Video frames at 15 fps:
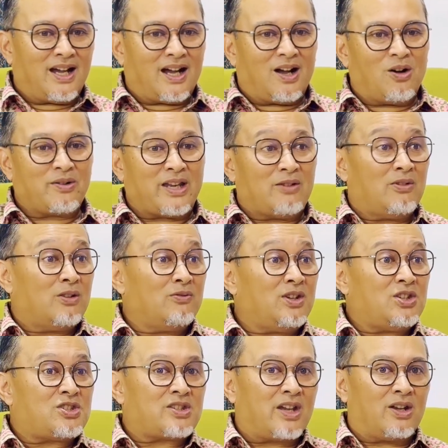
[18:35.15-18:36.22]
how can we
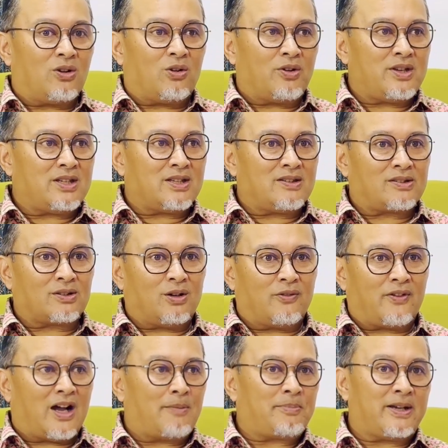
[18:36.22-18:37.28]
reach an audience
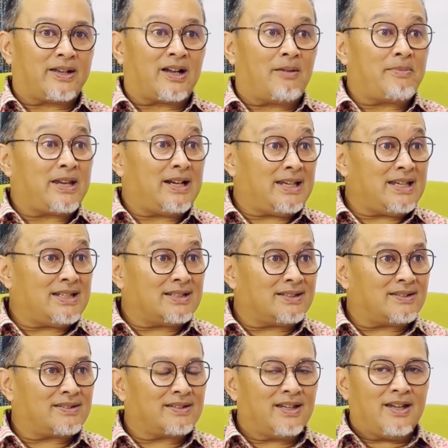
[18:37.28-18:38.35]
of up-and-coming
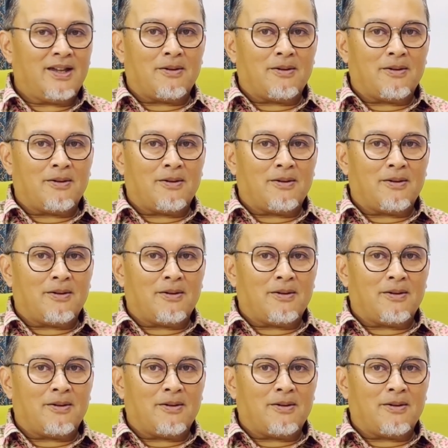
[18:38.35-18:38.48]
leaders